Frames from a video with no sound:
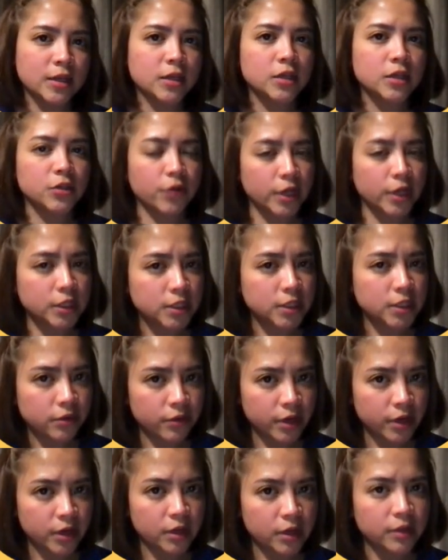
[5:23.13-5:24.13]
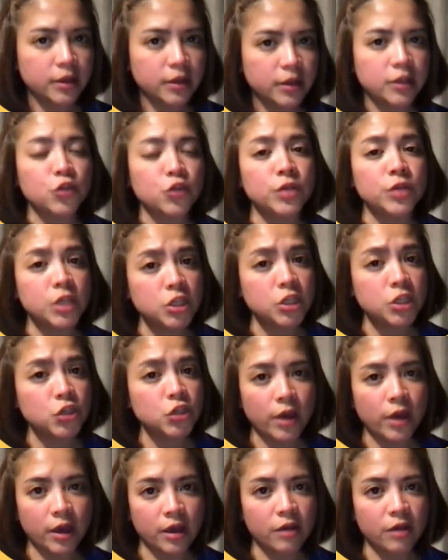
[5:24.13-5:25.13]
the criteria that you need to
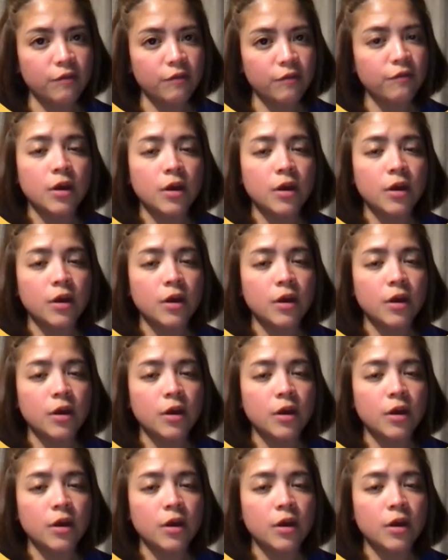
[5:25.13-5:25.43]
have